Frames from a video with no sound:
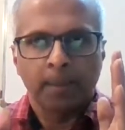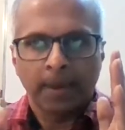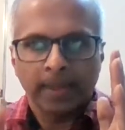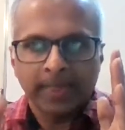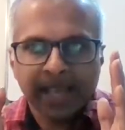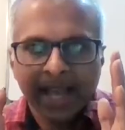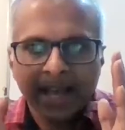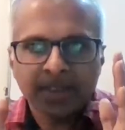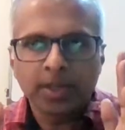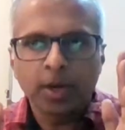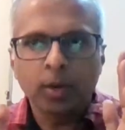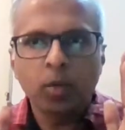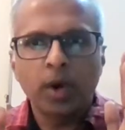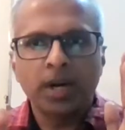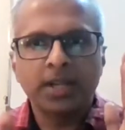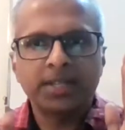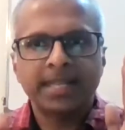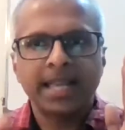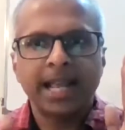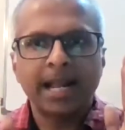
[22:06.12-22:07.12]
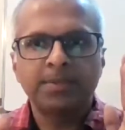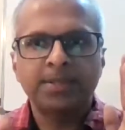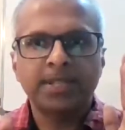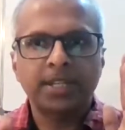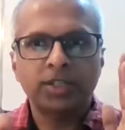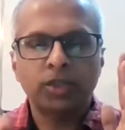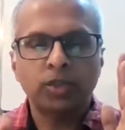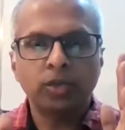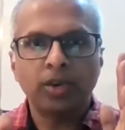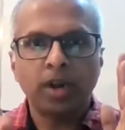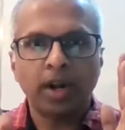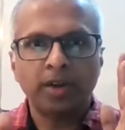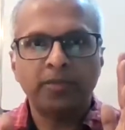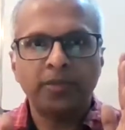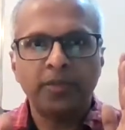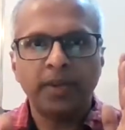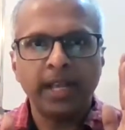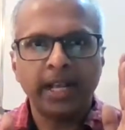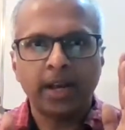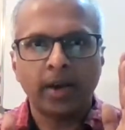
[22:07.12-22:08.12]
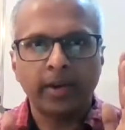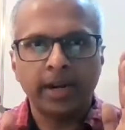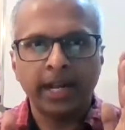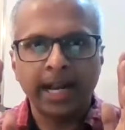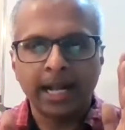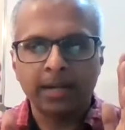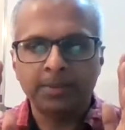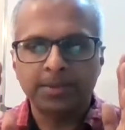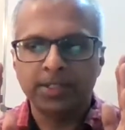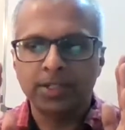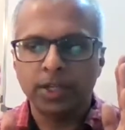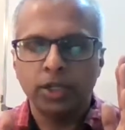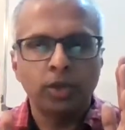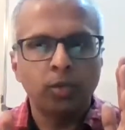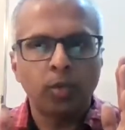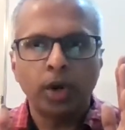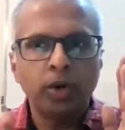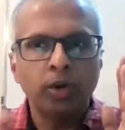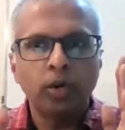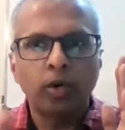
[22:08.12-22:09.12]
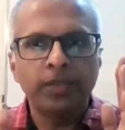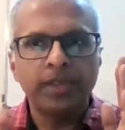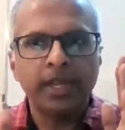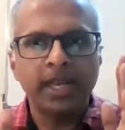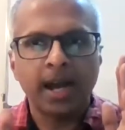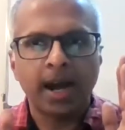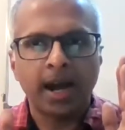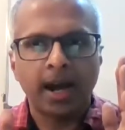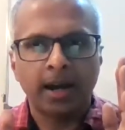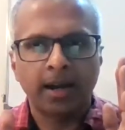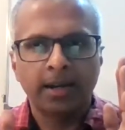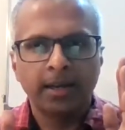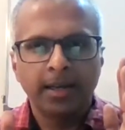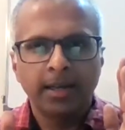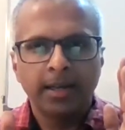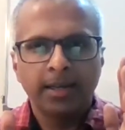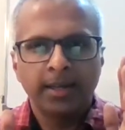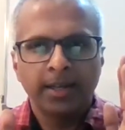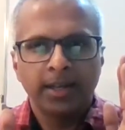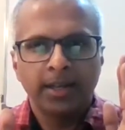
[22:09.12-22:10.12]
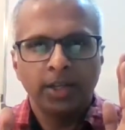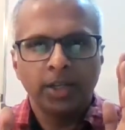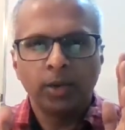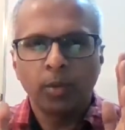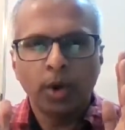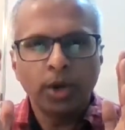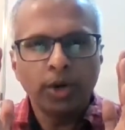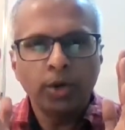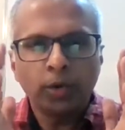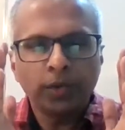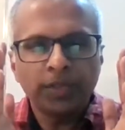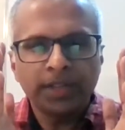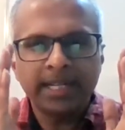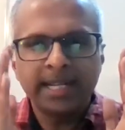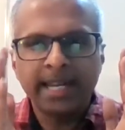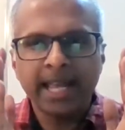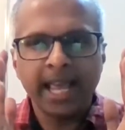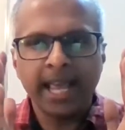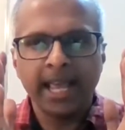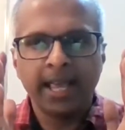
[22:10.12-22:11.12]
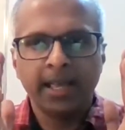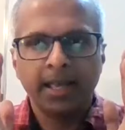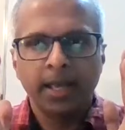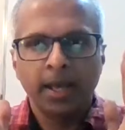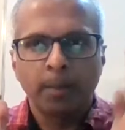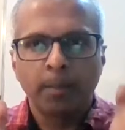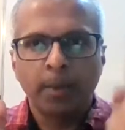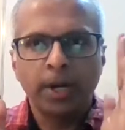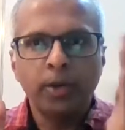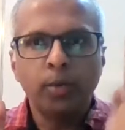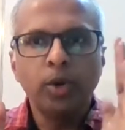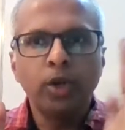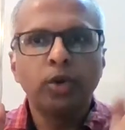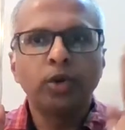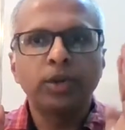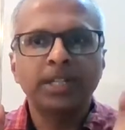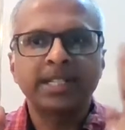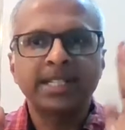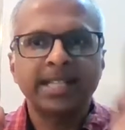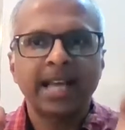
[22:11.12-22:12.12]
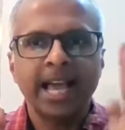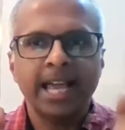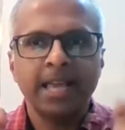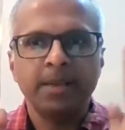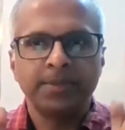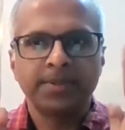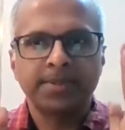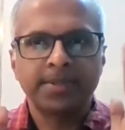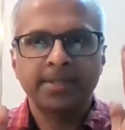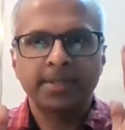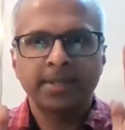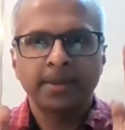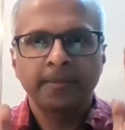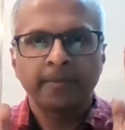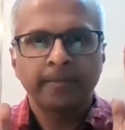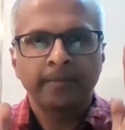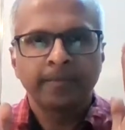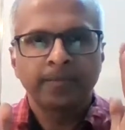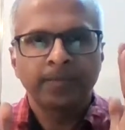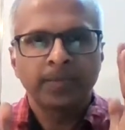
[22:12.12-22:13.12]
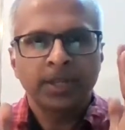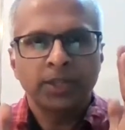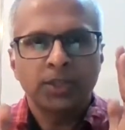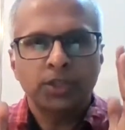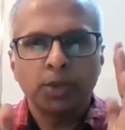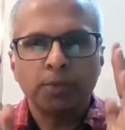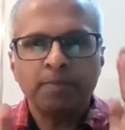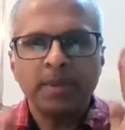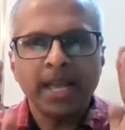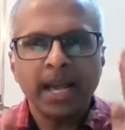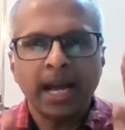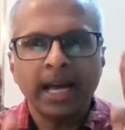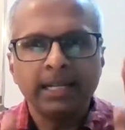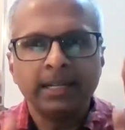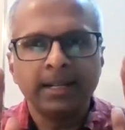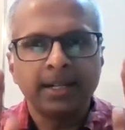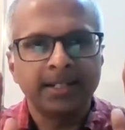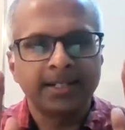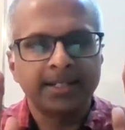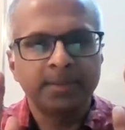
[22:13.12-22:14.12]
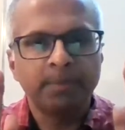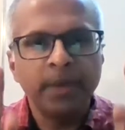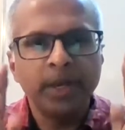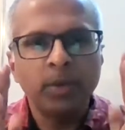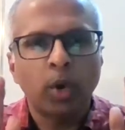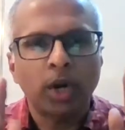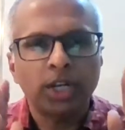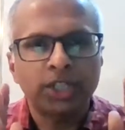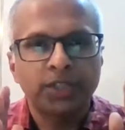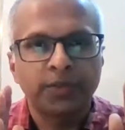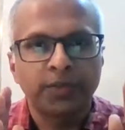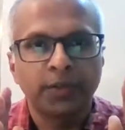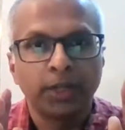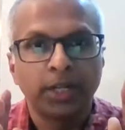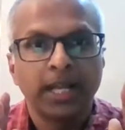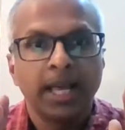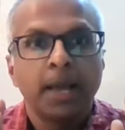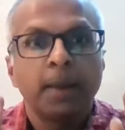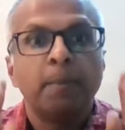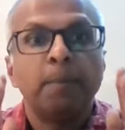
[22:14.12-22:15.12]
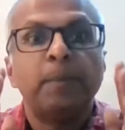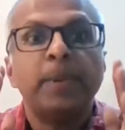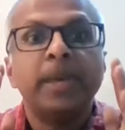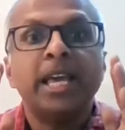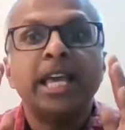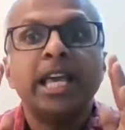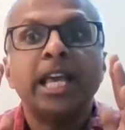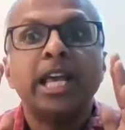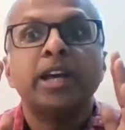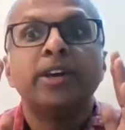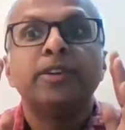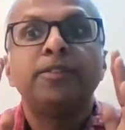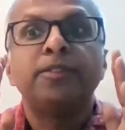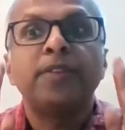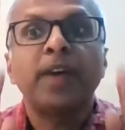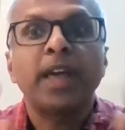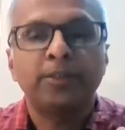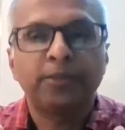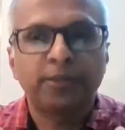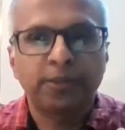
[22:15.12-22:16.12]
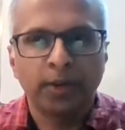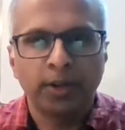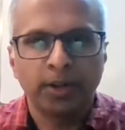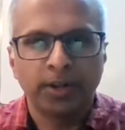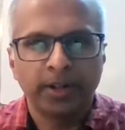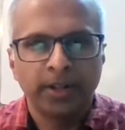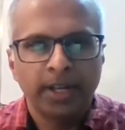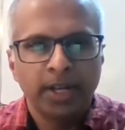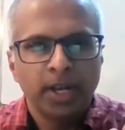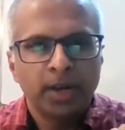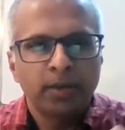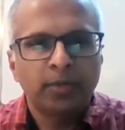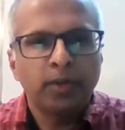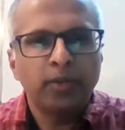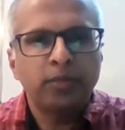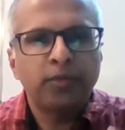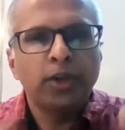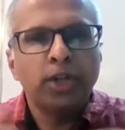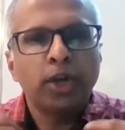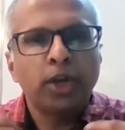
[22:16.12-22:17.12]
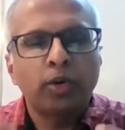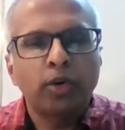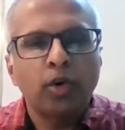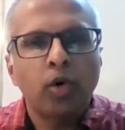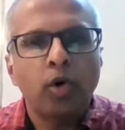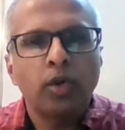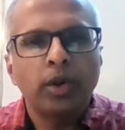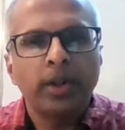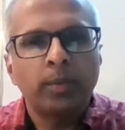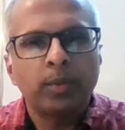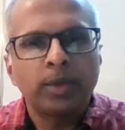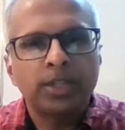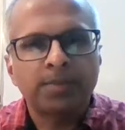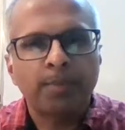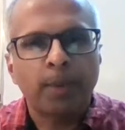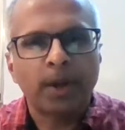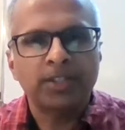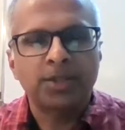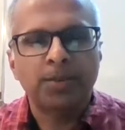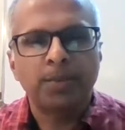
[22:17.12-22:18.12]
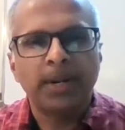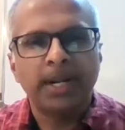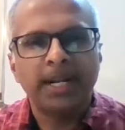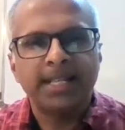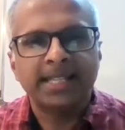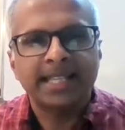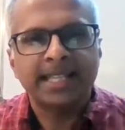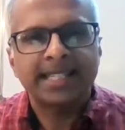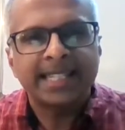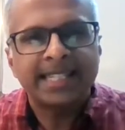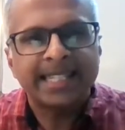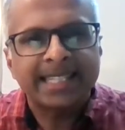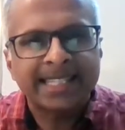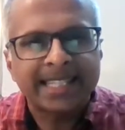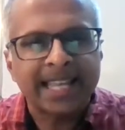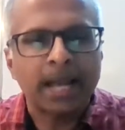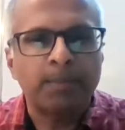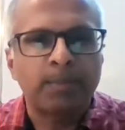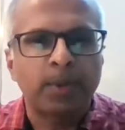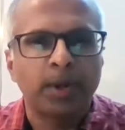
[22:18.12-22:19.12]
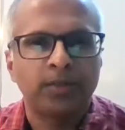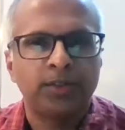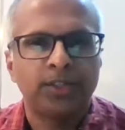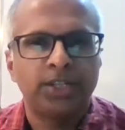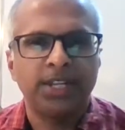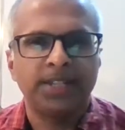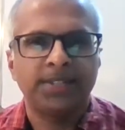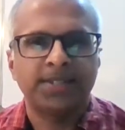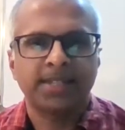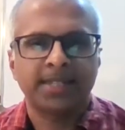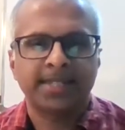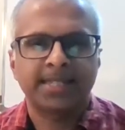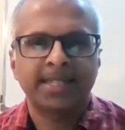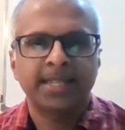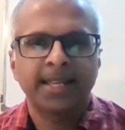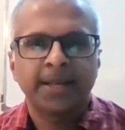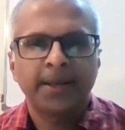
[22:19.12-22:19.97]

But the other verse helps us to not freak out. It helps us. You won't know the hour. You won't know the day. But you will know the times. So be alert. Be watchful. Be faithful. Fulfill your role and responsibility. That's a disciple of Jesus.